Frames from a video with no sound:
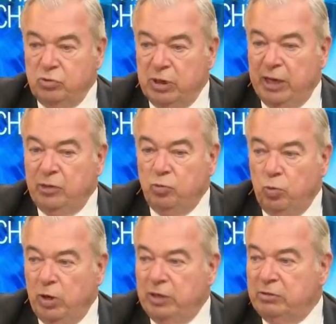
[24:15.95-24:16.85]
not
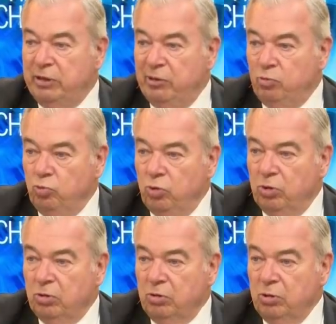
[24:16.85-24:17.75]
want a
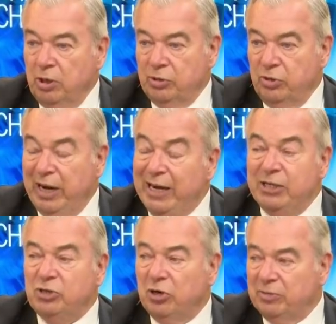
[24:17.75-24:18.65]
war under any
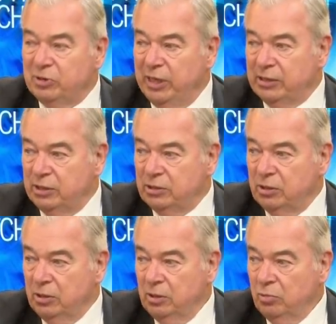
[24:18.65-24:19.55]
circumstances
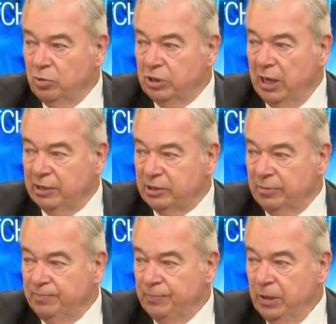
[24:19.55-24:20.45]
with Gaza.
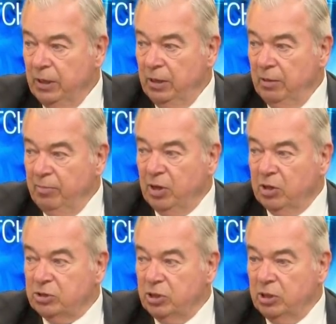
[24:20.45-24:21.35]

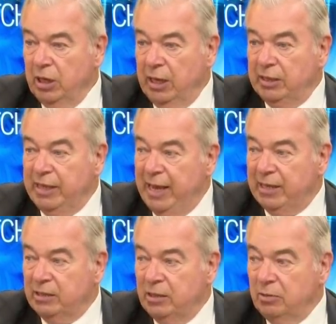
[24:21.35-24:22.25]
Because in the
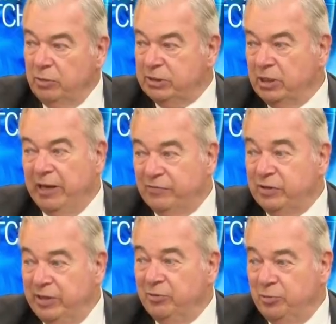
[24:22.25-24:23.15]
end, we still have to
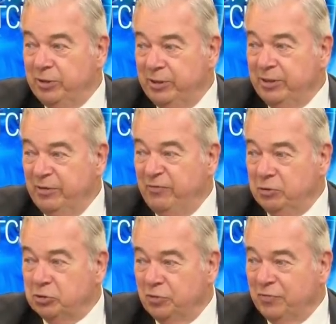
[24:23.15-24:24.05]
deal with the
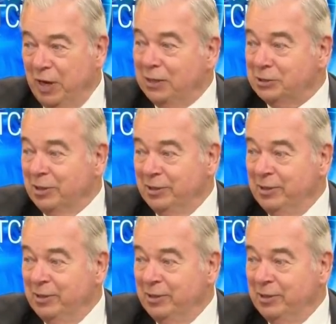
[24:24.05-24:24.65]
future of Gaza.